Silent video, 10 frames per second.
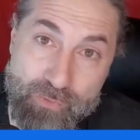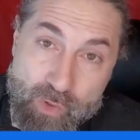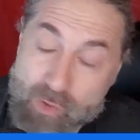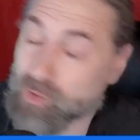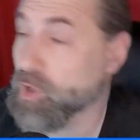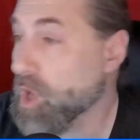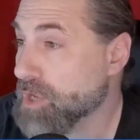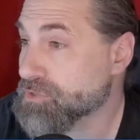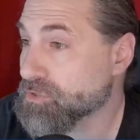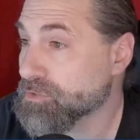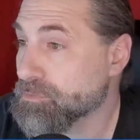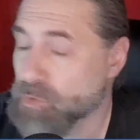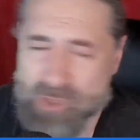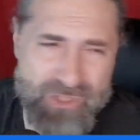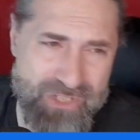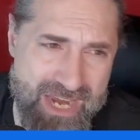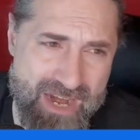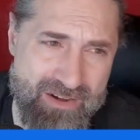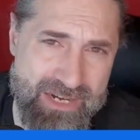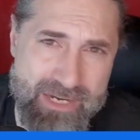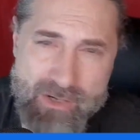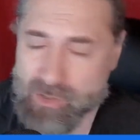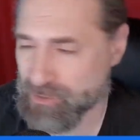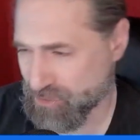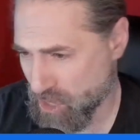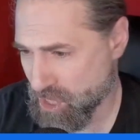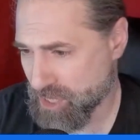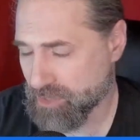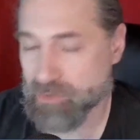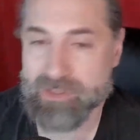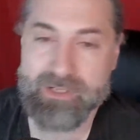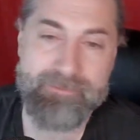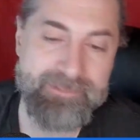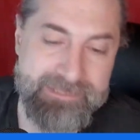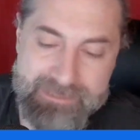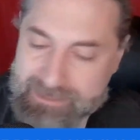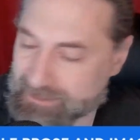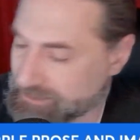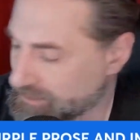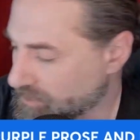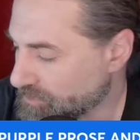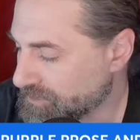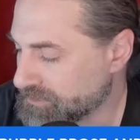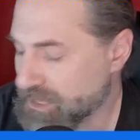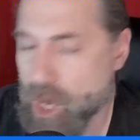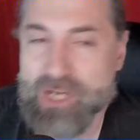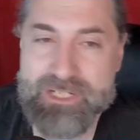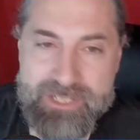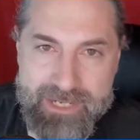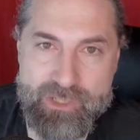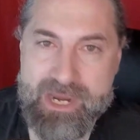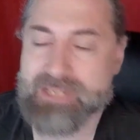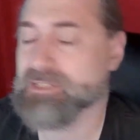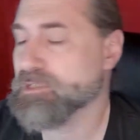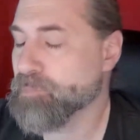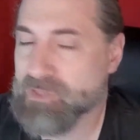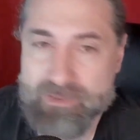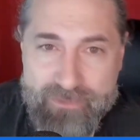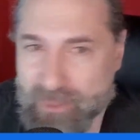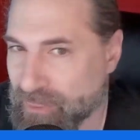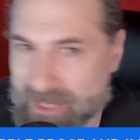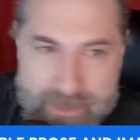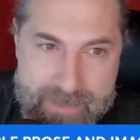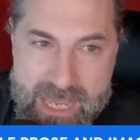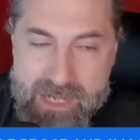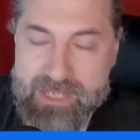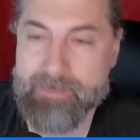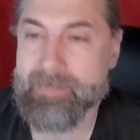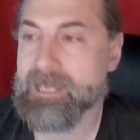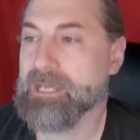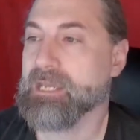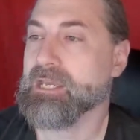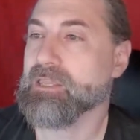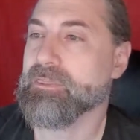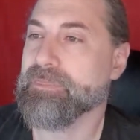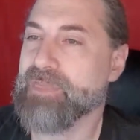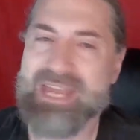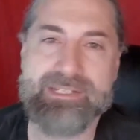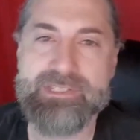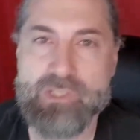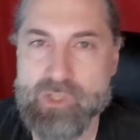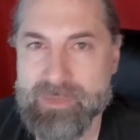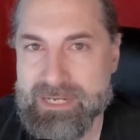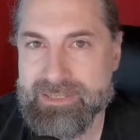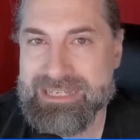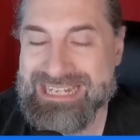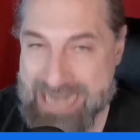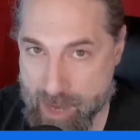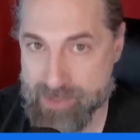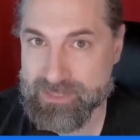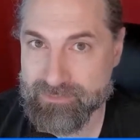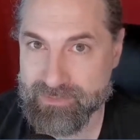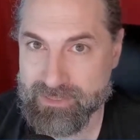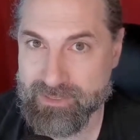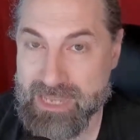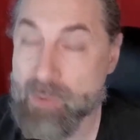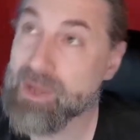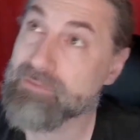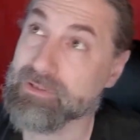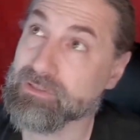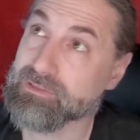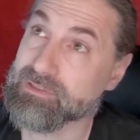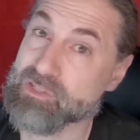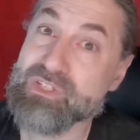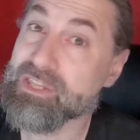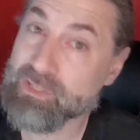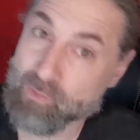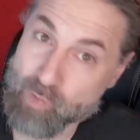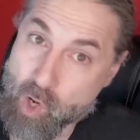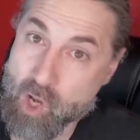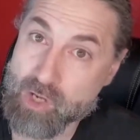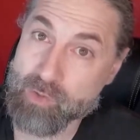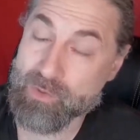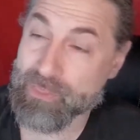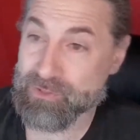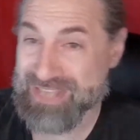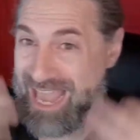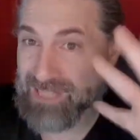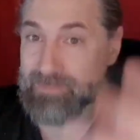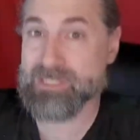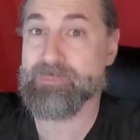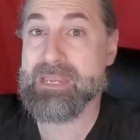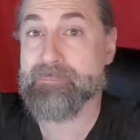or awesome or scary or dark or the architecture has a specific thing about it. That doesn't do anything narratively. However, there's nothing wrong with those elements being